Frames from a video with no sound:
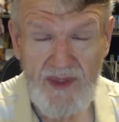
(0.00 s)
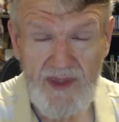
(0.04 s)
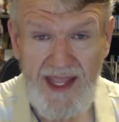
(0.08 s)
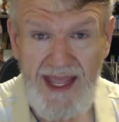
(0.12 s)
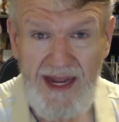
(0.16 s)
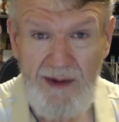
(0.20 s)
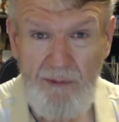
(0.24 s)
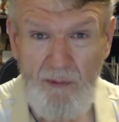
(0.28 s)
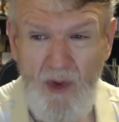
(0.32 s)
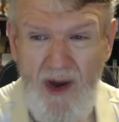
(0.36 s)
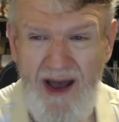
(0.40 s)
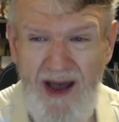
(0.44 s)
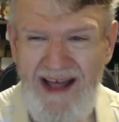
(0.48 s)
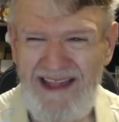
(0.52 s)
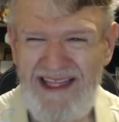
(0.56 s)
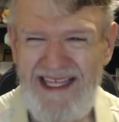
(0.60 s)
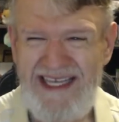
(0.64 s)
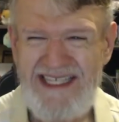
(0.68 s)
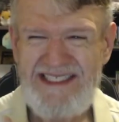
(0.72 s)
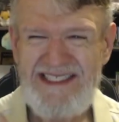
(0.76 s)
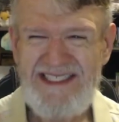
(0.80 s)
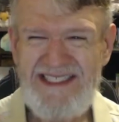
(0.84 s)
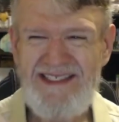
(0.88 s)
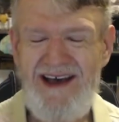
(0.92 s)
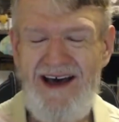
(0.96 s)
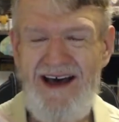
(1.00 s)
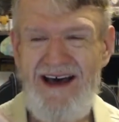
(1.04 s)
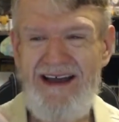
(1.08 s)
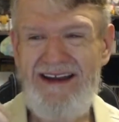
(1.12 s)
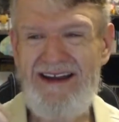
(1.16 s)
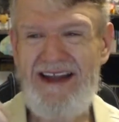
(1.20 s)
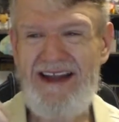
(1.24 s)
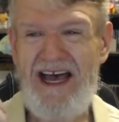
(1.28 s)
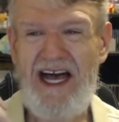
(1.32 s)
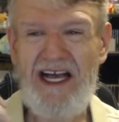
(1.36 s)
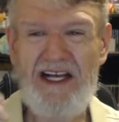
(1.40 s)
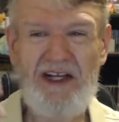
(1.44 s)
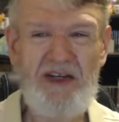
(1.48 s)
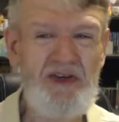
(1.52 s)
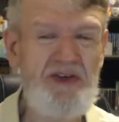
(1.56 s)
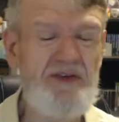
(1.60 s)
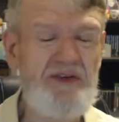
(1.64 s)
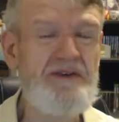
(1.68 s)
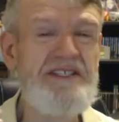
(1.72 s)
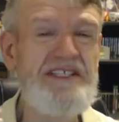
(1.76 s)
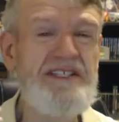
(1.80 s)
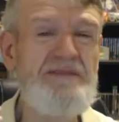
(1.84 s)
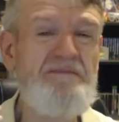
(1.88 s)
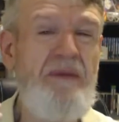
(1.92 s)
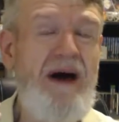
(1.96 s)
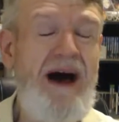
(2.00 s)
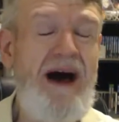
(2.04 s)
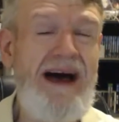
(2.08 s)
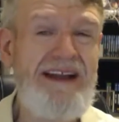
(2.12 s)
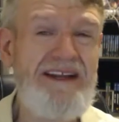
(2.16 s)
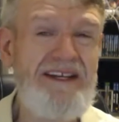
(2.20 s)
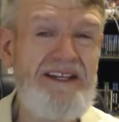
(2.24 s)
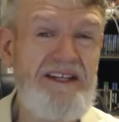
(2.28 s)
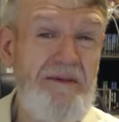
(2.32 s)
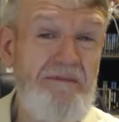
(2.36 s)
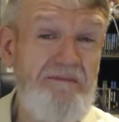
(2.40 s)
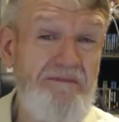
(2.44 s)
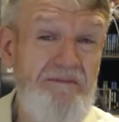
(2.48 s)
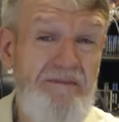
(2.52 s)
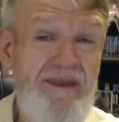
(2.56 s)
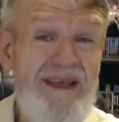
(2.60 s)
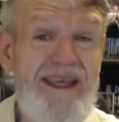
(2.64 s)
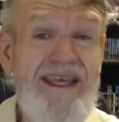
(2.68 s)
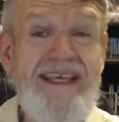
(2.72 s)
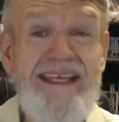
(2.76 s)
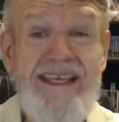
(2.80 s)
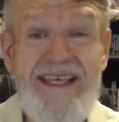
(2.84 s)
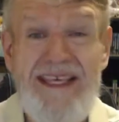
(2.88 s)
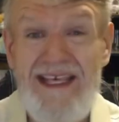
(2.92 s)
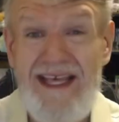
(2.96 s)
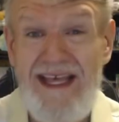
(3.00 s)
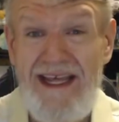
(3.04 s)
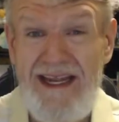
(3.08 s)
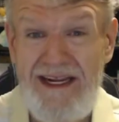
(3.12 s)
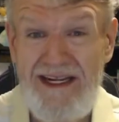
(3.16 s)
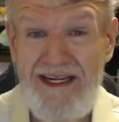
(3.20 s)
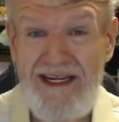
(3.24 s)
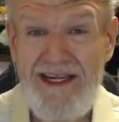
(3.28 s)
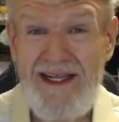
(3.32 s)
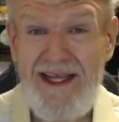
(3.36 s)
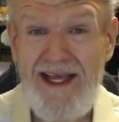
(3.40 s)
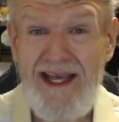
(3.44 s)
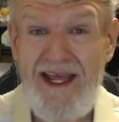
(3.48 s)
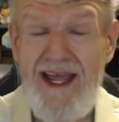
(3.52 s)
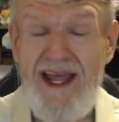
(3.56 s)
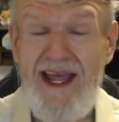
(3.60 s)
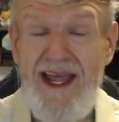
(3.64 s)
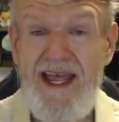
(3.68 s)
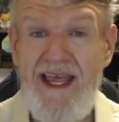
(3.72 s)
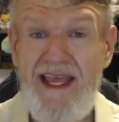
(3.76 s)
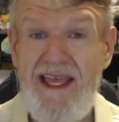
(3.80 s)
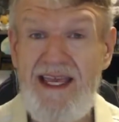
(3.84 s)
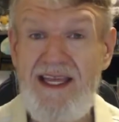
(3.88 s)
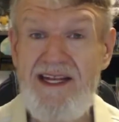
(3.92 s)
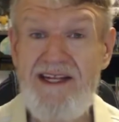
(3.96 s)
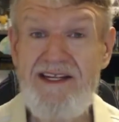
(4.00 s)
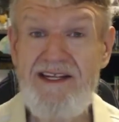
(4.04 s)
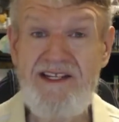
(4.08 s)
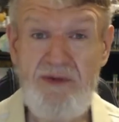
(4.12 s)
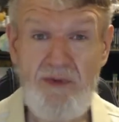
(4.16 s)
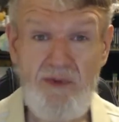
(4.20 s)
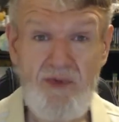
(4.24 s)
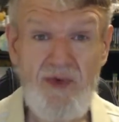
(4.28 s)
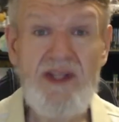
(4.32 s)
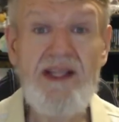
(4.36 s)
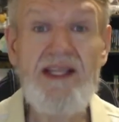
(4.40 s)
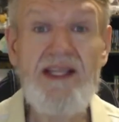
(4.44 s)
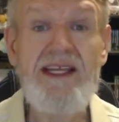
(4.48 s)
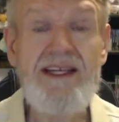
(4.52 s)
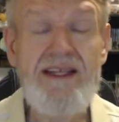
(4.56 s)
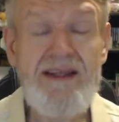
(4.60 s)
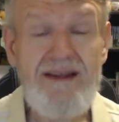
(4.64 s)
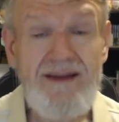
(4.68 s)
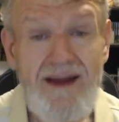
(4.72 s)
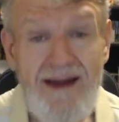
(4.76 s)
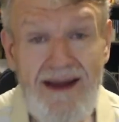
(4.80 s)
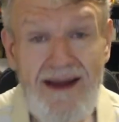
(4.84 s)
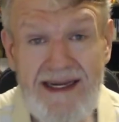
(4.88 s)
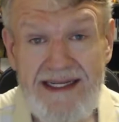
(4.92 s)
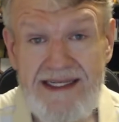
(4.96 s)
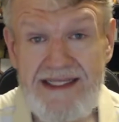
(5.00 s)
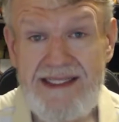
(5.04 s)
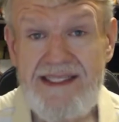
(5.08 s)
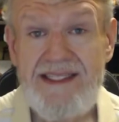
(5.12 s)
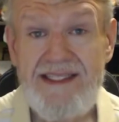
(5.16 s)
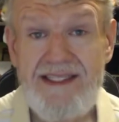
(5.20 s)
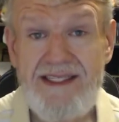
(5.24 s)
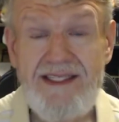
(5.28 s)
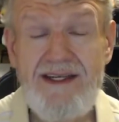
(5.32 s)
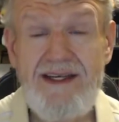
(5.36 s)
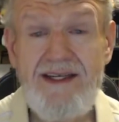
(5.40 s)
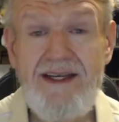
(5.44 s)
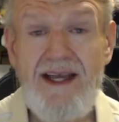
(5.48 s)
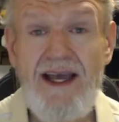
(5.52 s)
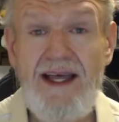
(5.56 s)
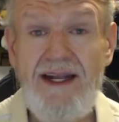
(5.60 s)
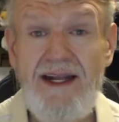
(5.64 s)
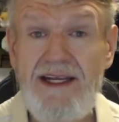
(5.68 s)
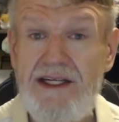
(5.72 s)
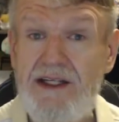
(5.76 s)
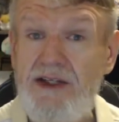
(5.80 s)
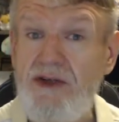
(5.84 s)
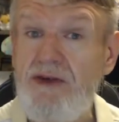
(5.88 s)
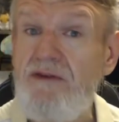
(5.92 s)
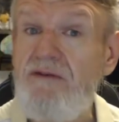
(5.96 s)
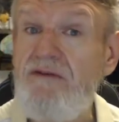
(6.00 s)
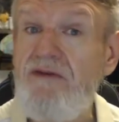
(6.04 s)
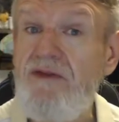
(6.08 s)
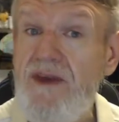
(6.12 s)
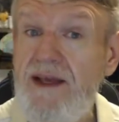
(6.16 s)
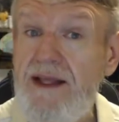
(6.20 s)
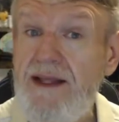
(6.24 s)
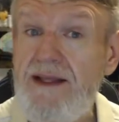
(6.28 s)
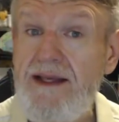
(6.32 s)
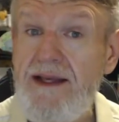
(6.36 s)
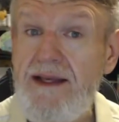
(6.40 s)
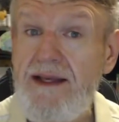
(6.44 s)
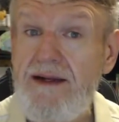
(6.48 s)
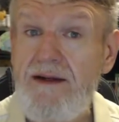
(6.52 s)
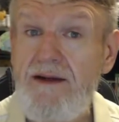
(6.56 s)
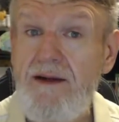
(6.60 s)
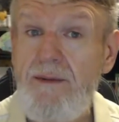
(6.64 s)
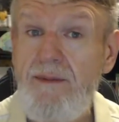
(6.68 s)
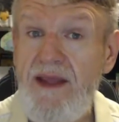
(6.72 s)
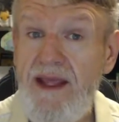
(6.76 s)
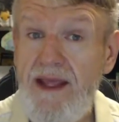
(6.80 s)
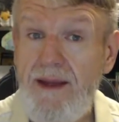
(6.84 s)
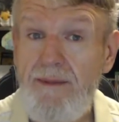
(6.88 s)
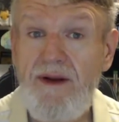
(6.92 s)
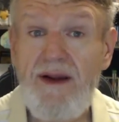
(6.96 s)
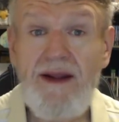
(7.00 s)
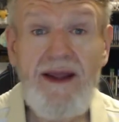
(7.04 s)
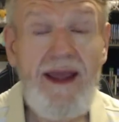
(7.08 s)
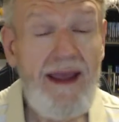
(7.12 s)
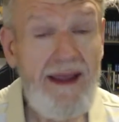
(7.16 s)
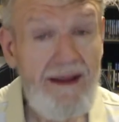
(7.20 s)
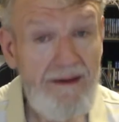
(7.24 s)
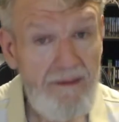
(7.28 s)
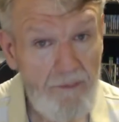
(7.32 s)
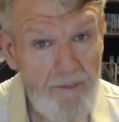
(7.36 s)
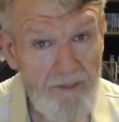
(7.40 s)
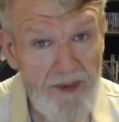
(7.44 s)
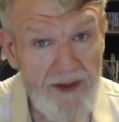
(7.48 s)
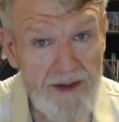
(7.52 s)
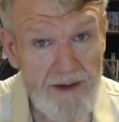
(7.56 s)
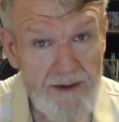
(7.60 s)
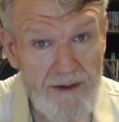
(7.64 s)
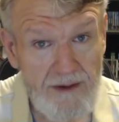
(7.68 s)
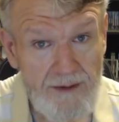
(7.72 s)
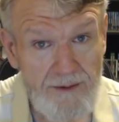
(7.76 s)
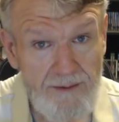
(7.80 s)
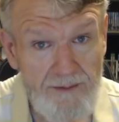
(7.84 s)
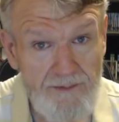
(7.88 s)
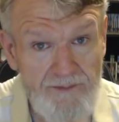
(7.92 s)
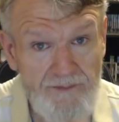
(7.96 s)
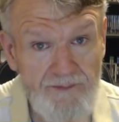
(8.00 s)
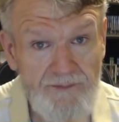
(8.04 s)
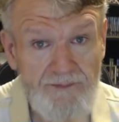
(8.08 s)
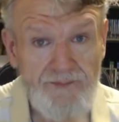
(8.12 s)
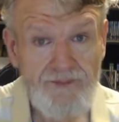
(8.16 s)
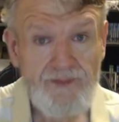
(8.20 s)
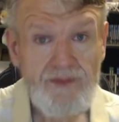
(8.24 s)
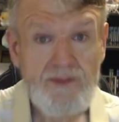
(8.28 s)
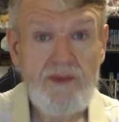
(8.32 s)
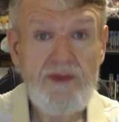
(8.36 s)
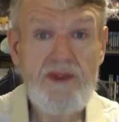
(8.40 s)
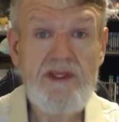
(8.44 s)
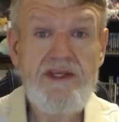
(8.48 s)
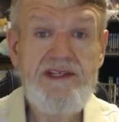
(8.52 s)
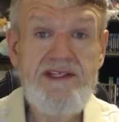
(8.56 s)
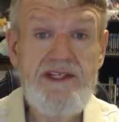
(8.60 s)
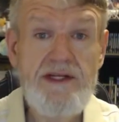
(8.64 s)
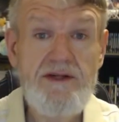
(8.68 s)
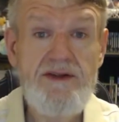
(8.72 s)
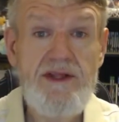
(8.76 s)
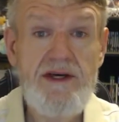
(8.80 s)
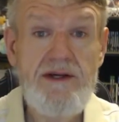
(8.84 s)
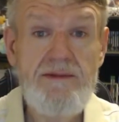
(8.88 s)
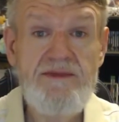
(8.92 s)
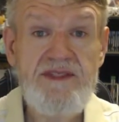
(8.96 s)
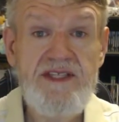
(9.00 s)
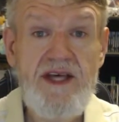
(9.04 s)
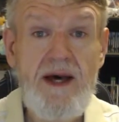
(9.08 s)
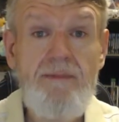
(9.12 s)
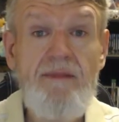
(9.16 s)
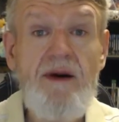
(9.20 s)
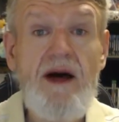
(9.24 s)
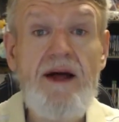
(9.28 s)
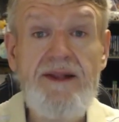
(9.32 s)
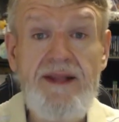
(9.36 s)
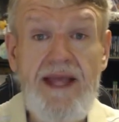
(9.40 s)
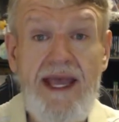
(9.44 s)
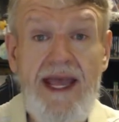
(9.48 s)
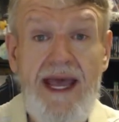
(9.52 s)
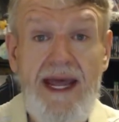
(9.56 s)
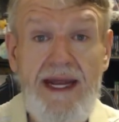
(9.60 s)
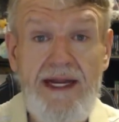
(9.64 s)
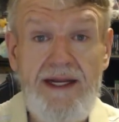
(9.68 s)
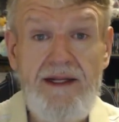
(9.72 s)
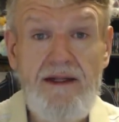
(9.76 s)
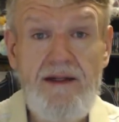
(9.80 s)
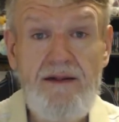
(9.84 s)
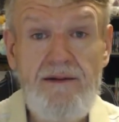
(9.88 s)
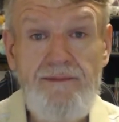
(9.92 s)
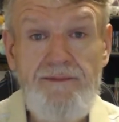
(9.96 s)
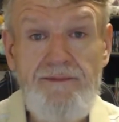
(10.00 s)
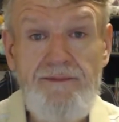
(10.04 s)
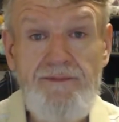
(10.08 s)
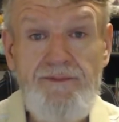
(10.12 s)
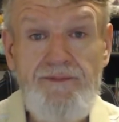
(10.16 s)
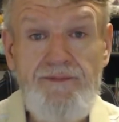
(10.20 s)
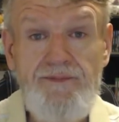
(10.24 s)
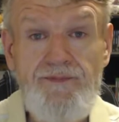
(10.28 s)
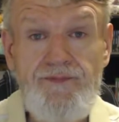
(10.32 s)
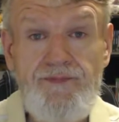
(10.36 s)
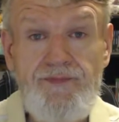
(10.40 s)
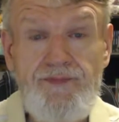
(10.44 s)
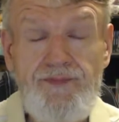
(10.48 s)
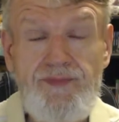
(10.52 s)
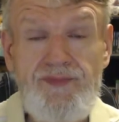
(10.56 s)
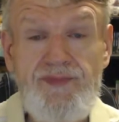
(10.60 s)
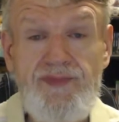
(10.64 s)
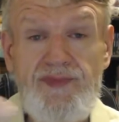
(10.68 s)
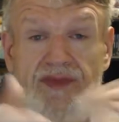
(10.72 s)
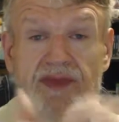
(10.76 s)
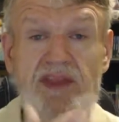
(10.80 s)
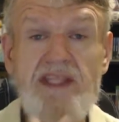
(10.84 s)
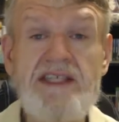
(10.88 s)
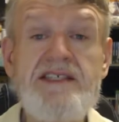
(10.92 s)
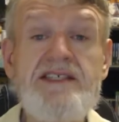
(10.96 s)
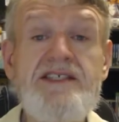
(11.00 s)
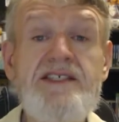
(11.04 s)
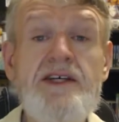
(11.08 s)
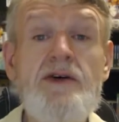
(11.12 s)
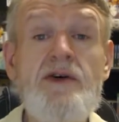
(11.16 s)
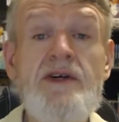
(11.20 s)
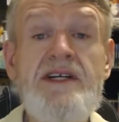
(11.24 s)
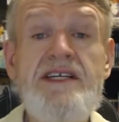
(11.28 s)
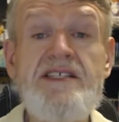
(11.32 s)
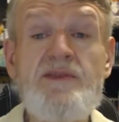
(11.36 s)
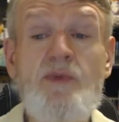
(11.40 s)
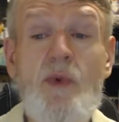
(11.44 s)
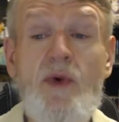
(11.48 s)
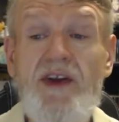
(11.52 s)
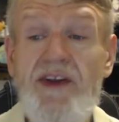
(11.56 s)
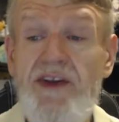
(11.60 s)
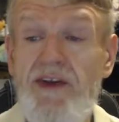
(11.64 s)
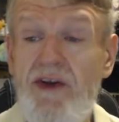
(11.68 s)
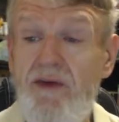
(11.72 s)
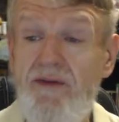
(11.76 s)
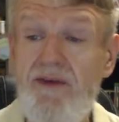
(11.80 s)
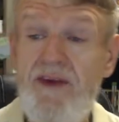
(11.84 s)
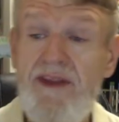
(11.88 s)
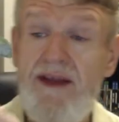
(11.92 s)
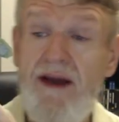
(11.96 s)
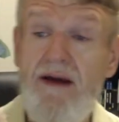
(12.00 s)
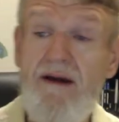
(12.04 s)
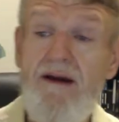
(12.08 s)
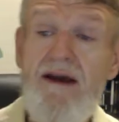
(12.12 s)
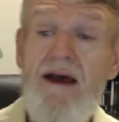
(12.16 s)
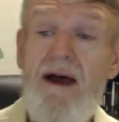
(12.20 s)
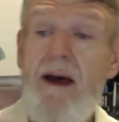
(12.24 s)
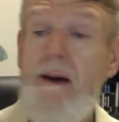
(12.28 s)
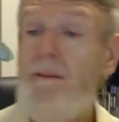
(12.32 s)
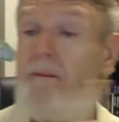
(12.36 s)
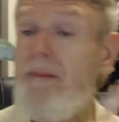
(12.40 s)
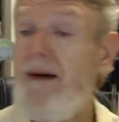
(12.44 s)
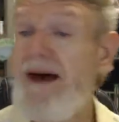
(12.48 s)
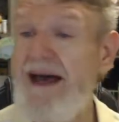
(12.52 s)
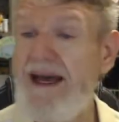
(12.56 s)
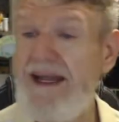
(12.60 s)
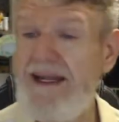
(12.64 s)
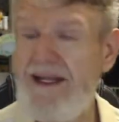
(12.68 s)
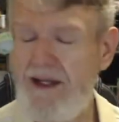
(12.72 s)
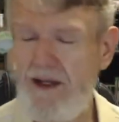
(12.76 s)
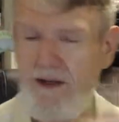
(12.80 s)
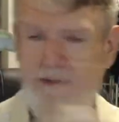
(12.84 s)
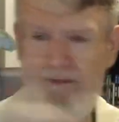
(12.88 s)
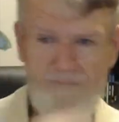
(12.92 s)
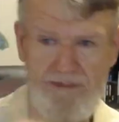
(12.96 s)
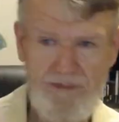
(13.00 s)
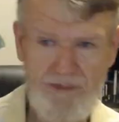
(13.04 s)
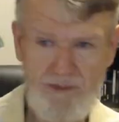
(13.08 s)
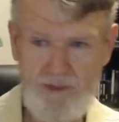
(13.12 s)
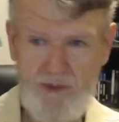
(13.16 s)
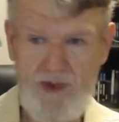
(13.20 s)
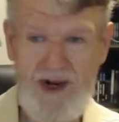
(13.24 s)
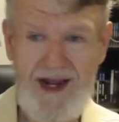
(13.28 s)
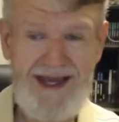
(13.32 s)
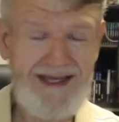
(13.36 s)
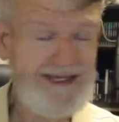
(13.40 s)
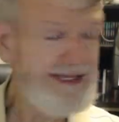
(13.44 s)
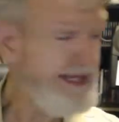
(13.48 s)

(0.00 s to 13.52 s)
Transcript: And while that's not a good spot to be in, it is really nice and a good feeling to be able to help. So thumbs up on that. So he's working over there. But, oh, wrong.